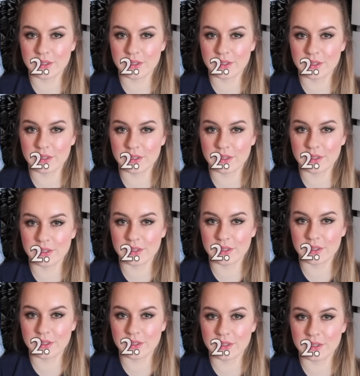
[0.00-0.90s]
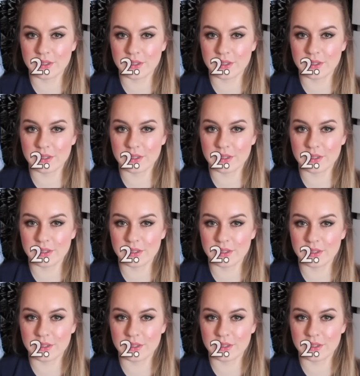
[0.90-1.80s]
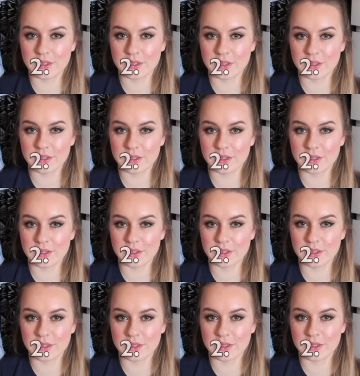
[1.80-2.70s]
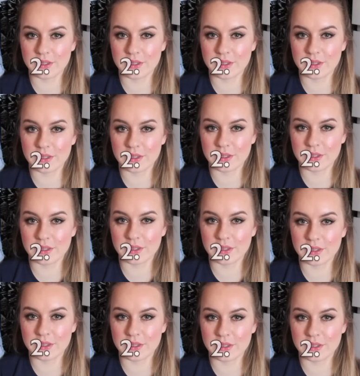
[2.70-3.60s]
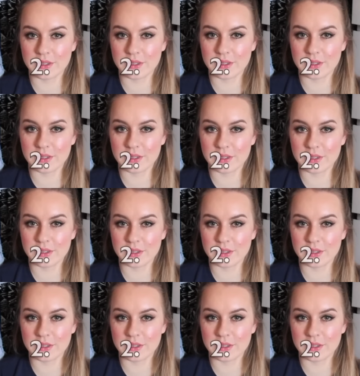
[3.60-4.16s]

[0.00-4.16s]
The person shown says nothing.